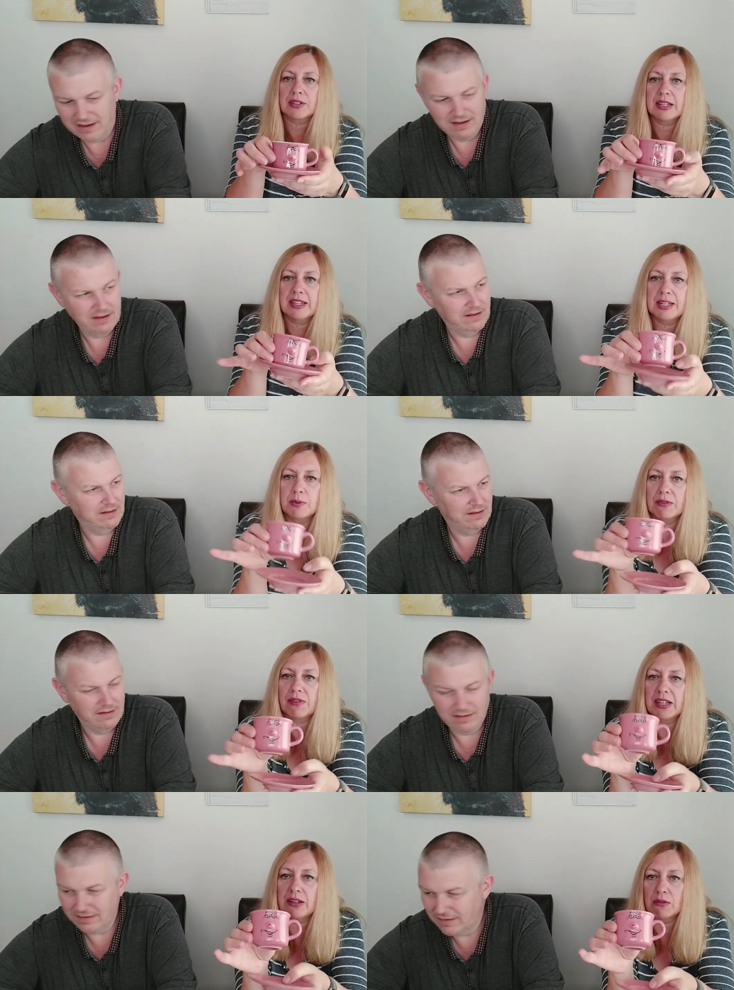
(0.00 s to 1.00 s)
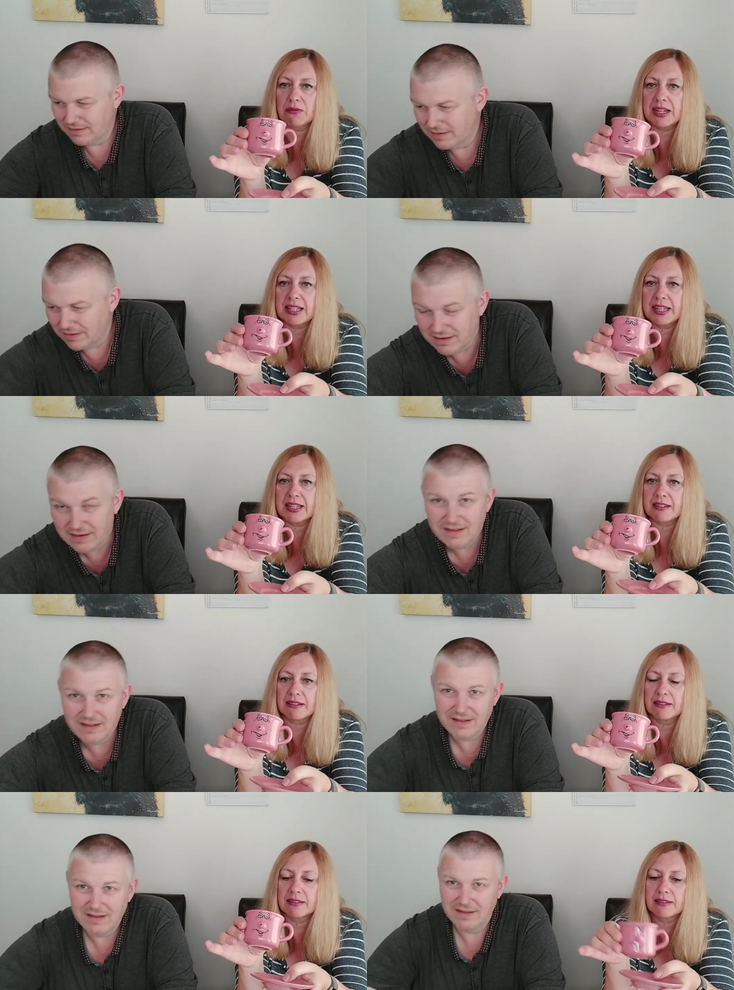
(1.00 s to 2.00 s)
Speaker 1: Seen these with the funny little
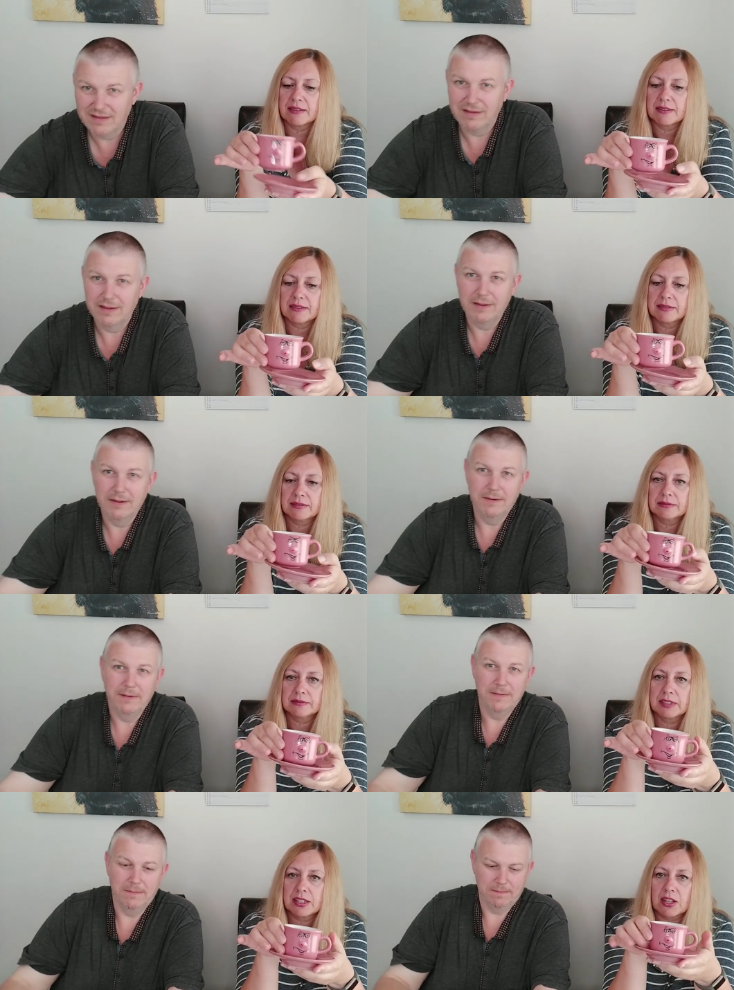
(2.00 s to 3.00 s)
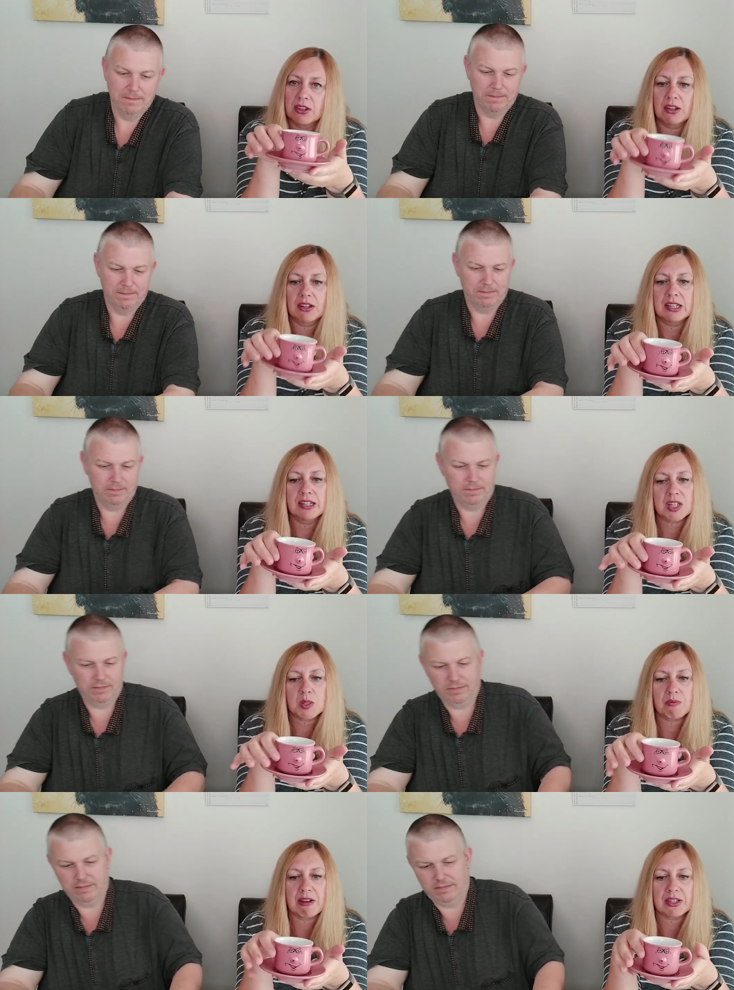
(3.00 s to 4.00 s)
faces. So they're like little
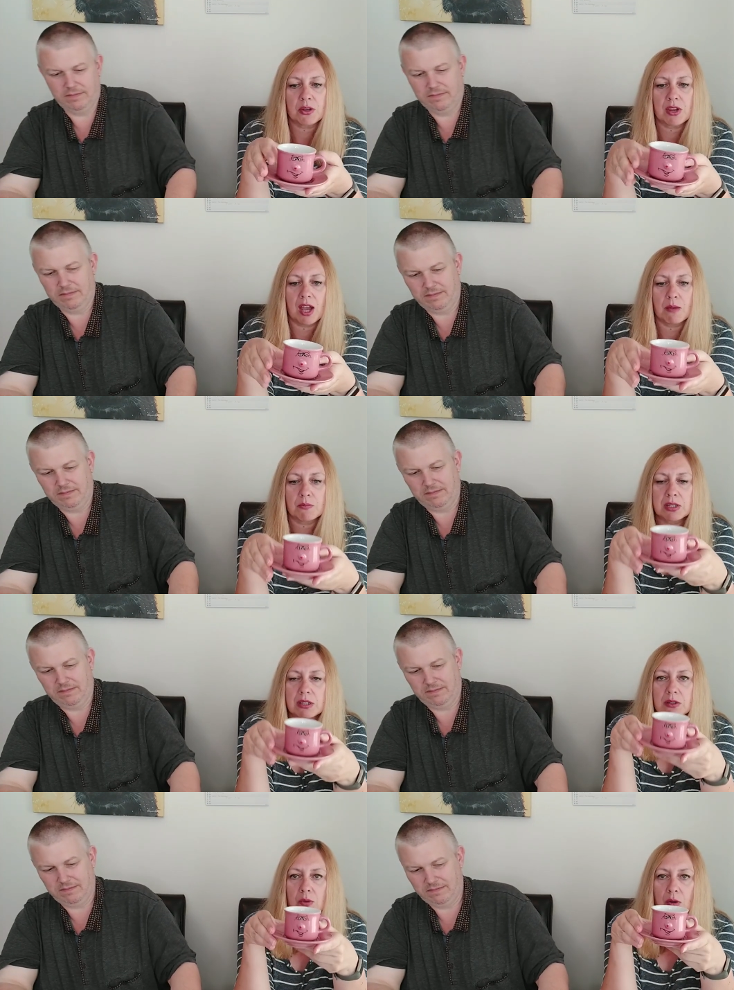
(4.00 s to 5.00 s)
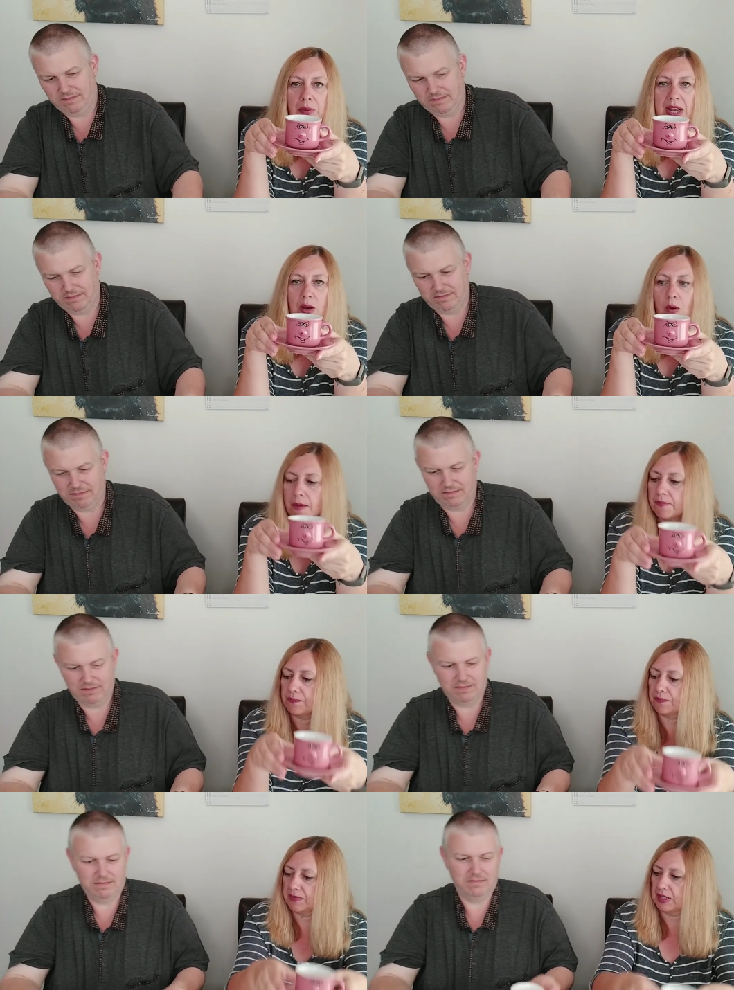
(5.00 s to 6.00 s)
espresso cups. So we've got a pink
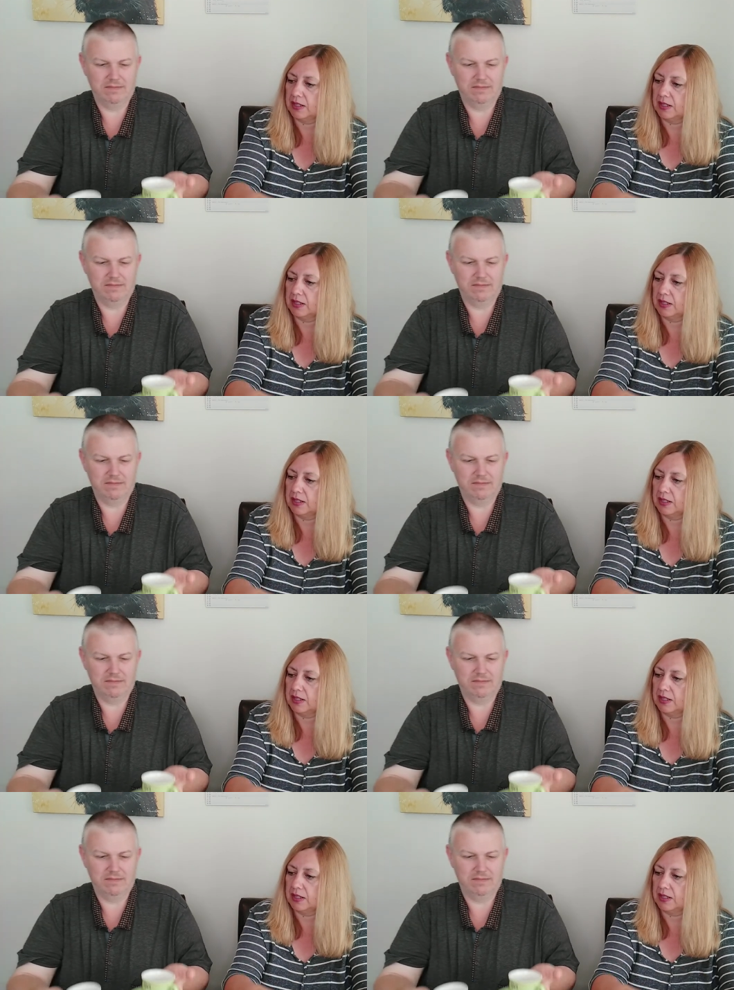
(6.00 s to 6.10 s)
one,